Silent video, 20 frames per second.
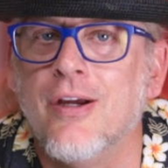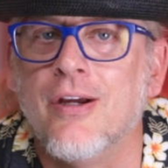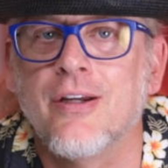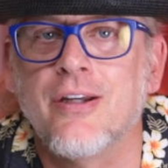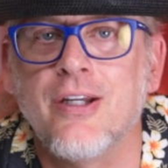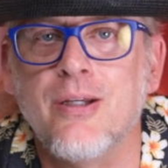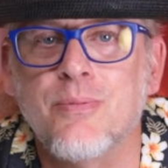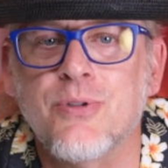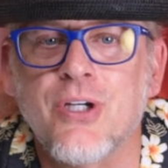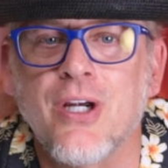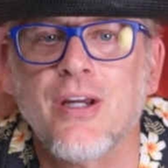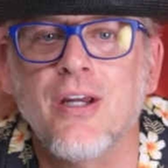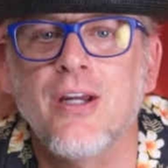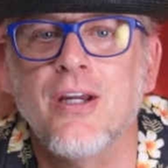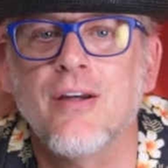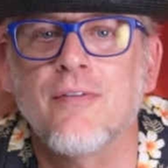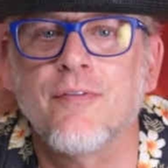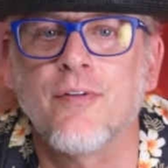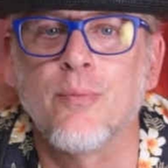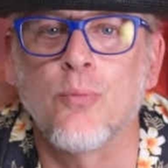Keep checking
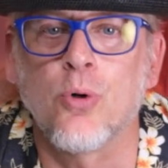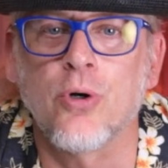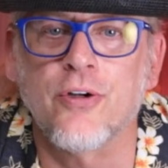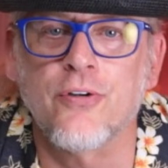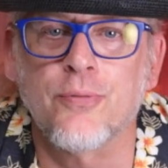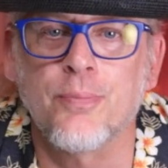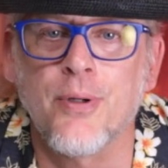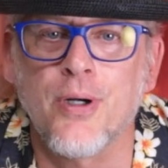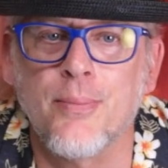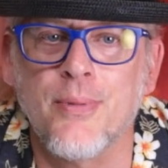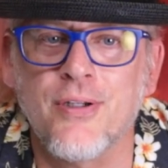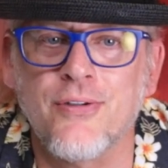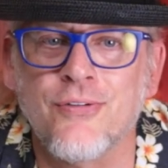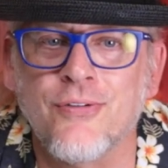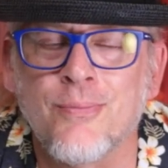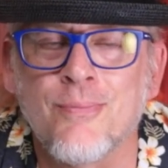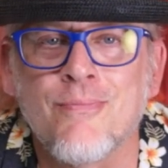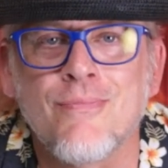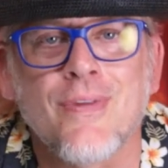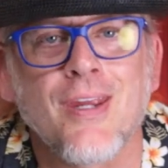in for more
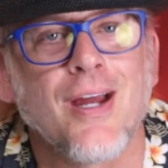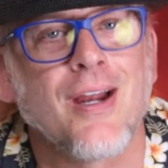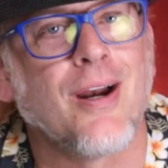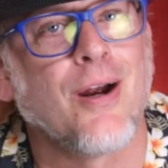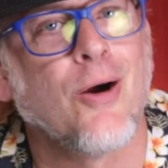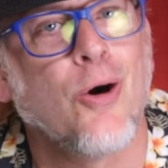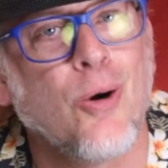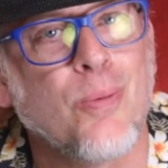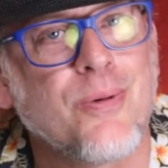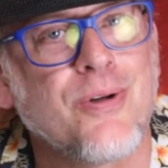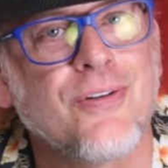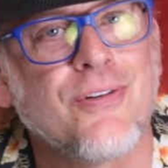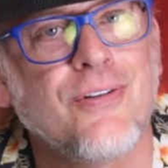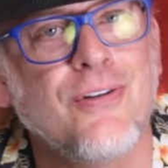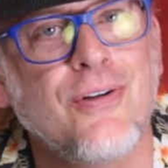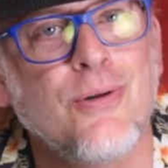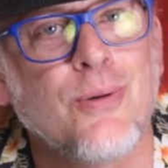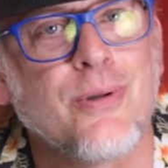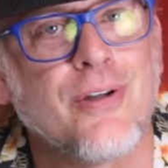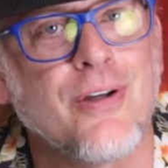experiments, and I hope to see
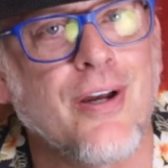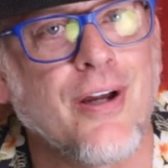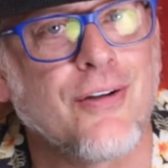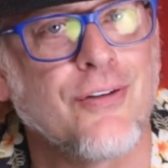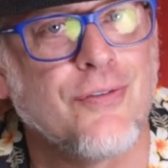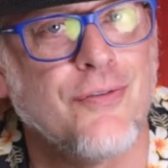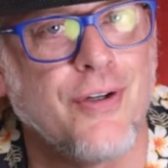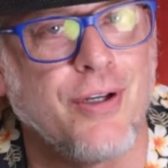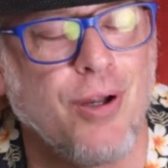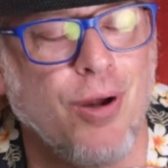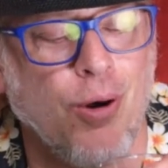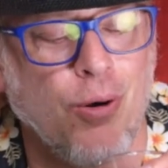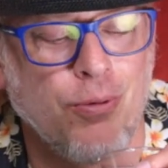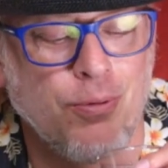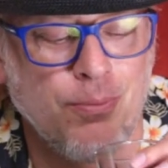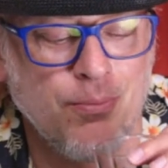you at the next video.